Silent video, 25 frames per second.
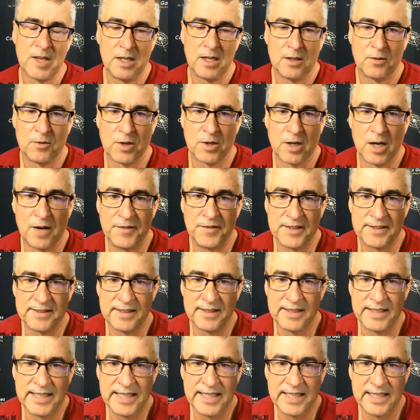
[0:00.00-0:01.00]
we're
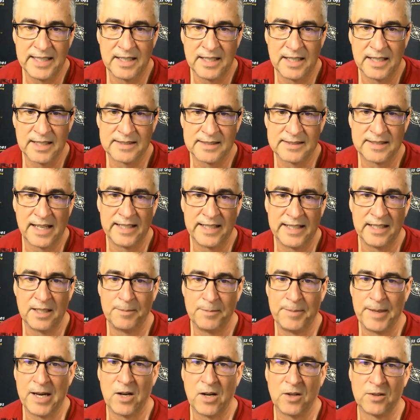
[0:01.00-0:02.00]
obviously excited
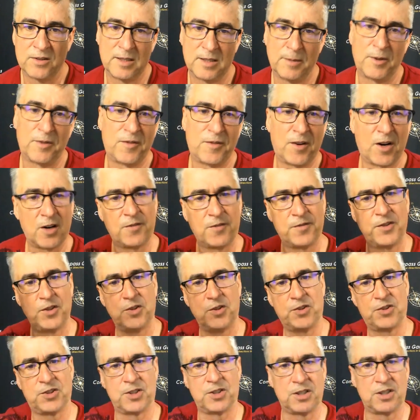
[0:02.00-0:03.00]
about some of our
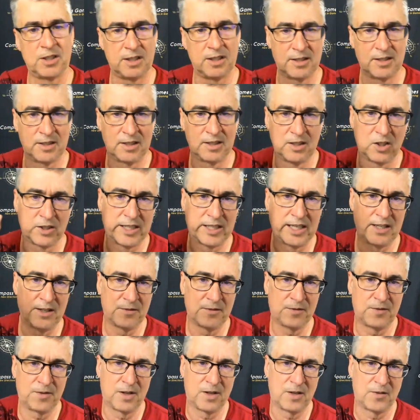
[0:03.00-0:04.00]
future looking
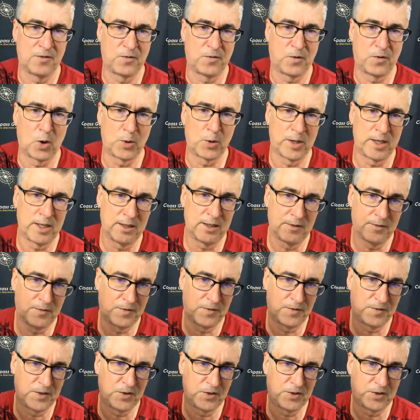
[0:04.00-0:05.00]
uh, forward,
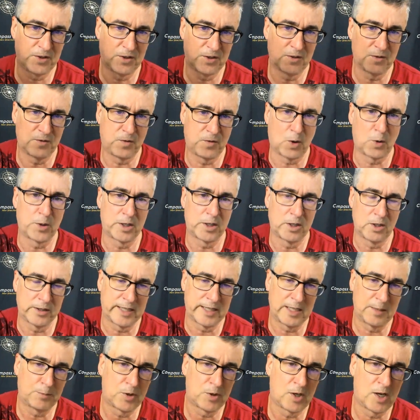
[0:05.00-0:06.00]
future
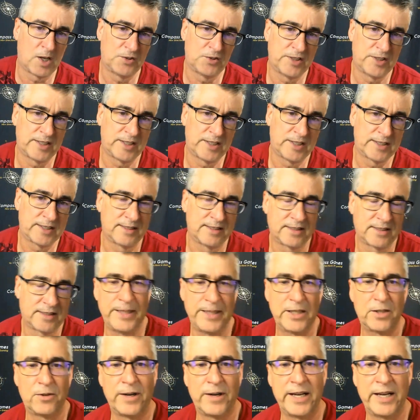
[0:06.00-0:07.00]
forward-looking projects. It's going to be
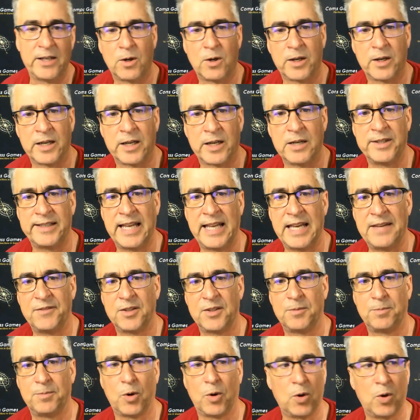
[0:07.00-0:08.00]
great working with David
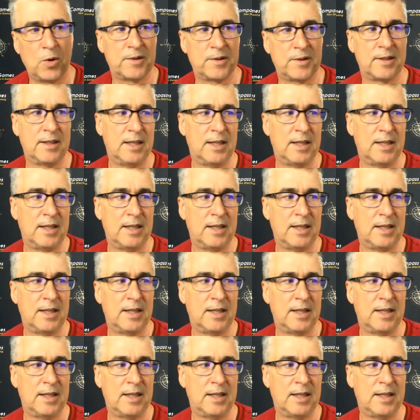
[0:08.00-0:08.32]
Bolt